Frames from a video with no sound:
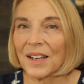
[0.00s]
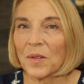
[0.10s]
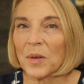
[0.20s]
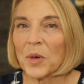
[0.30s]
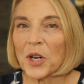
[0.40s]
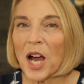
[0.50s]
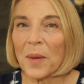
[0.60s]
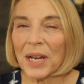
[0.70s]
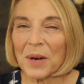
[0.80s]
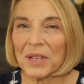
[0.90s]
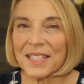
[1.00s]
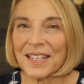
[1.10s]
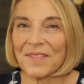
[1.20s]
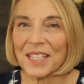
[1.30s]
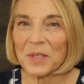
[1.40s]
One more comment I
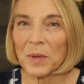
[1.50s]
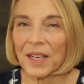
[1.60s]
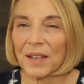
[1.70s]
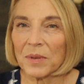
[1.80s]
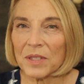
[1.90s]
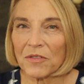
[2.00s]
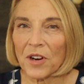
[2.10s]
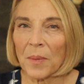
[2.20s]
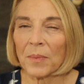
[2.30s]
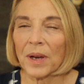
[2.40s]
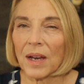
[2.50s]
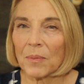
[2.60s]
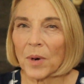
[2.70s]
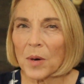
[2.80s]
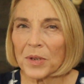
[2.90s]
received this week was from
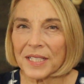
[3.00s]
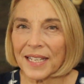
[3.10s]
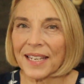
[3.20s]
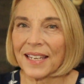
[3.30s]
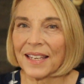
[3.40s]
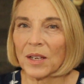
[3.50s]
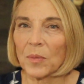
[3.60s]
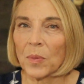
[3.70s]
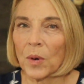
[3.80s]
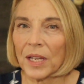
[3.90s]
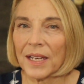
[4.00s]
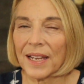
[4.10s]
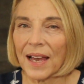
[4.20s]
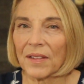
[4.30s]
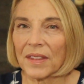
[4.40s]
Barbara Dickey, who
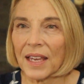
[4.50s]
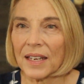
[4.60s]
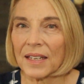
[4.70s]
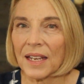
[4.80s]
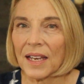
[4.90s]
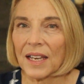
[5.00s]
pointed out that